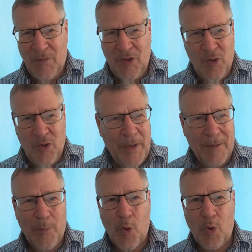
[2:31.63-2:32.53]

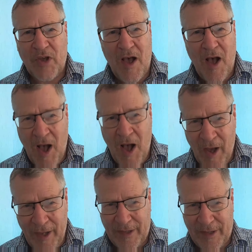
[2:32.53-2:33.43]
European border
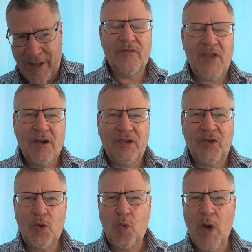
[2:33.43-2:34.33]
either. There are
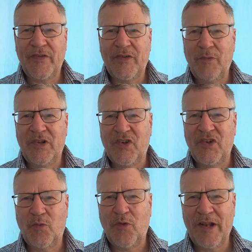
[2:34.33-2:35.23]
two ways in which a
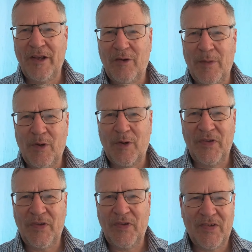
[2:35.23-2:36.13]
Good Friday Agreement could be
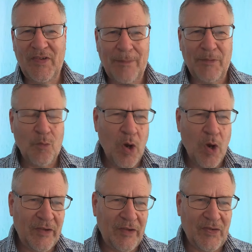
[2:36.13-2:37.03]
seen as collapsing. One
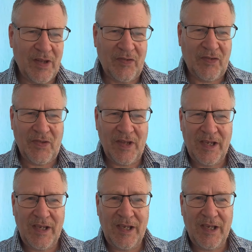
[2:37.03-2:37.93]
is that
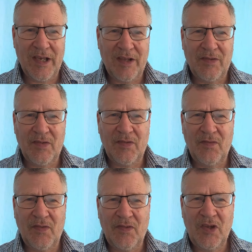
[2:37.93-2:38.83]
the
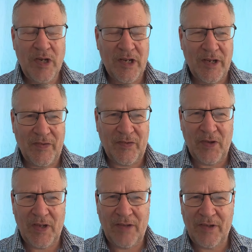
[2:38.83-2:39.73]
Unionists,
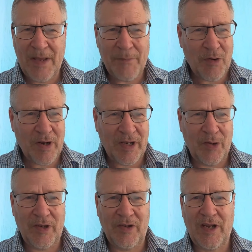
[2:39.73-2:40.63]
the Democratic
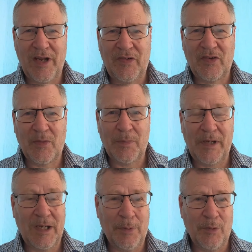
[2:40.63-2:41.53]
Unionists,
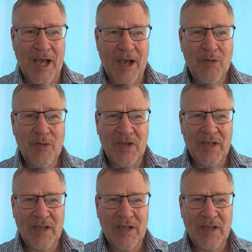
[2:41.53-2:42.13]
completely pull out.